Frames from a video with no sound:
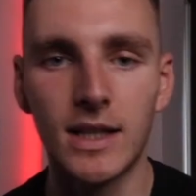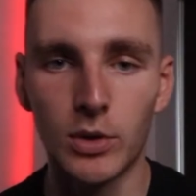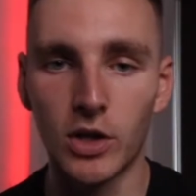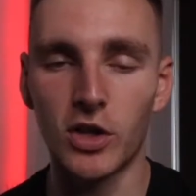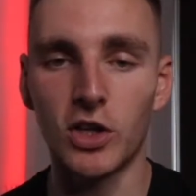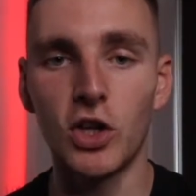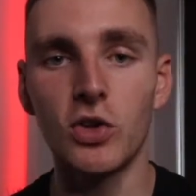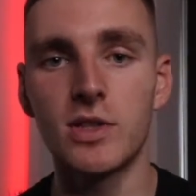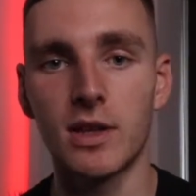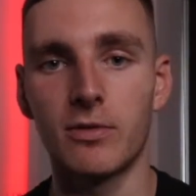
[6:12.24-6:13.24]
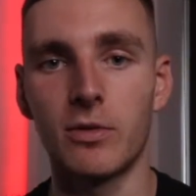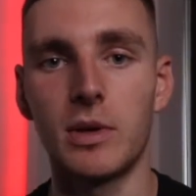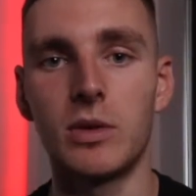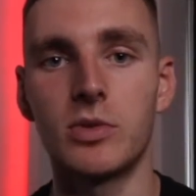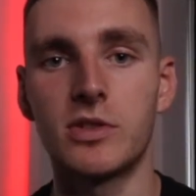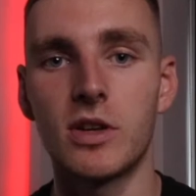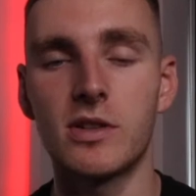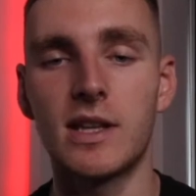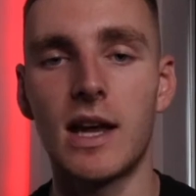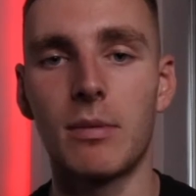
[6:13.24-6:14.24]
Now, another huge thing for me was,
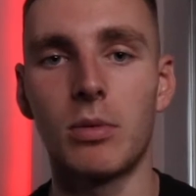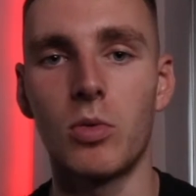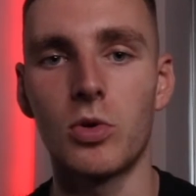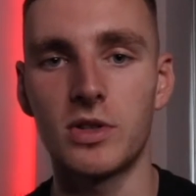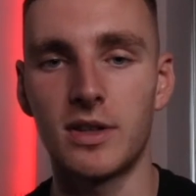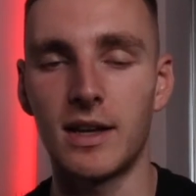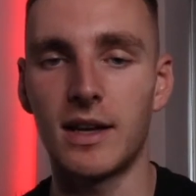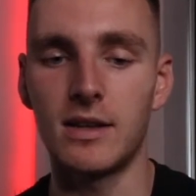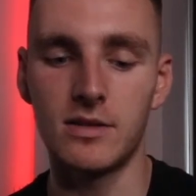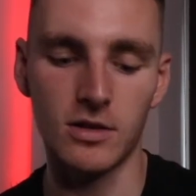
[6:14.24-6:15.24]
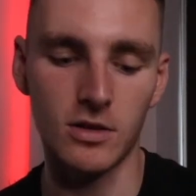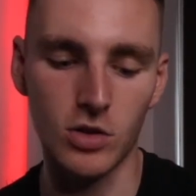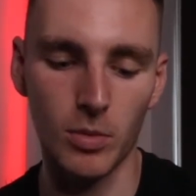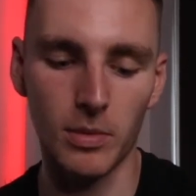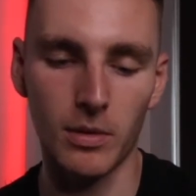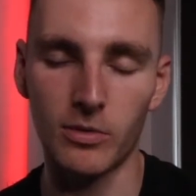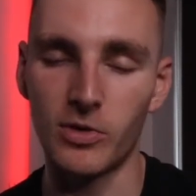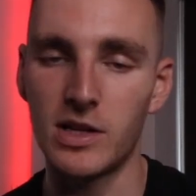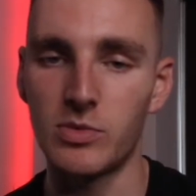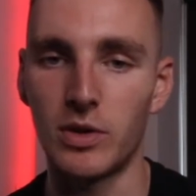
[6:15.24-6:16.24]
does the Apple Watch dig into the top of my
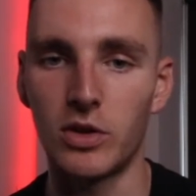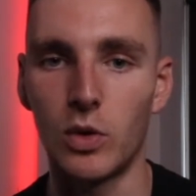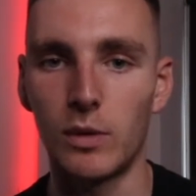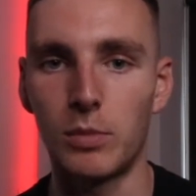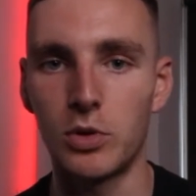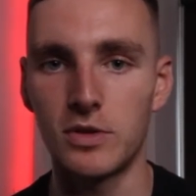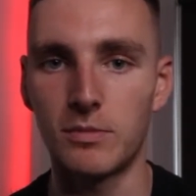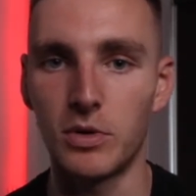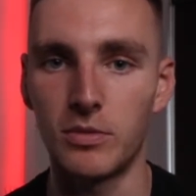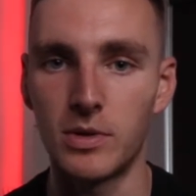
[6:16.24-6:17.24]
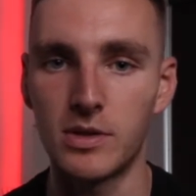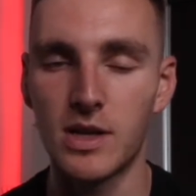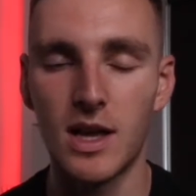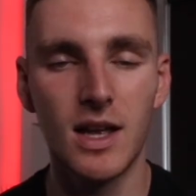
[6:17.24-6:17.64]
wrist when doing push-up movements?